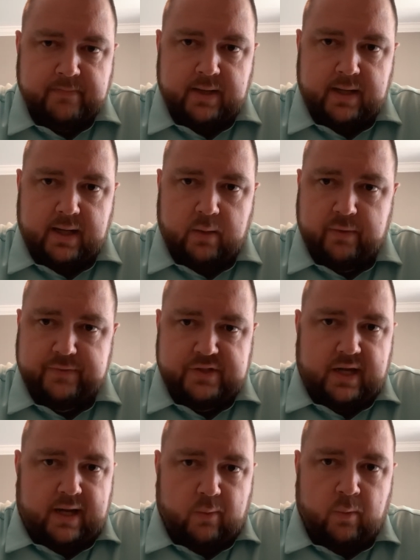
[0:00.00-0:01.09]
Uh, we've
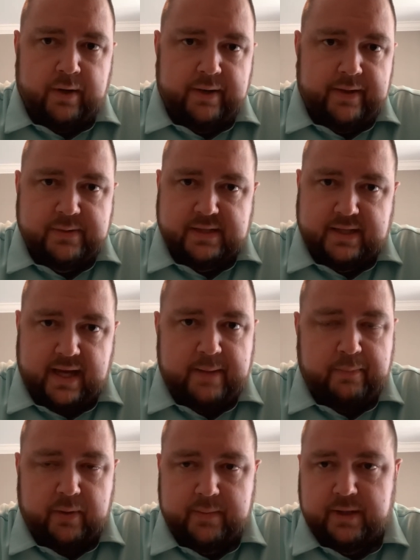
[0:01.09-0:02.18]
shot one of those a day
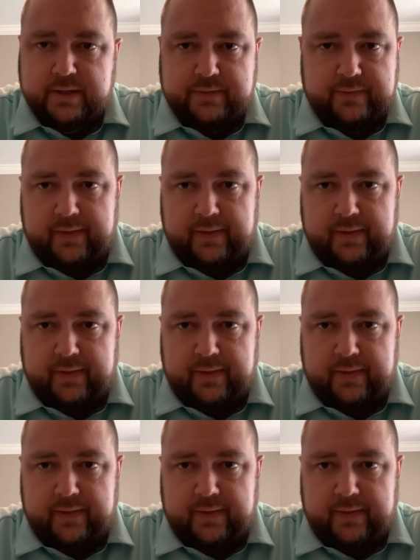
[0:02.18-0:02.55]
pretty much for the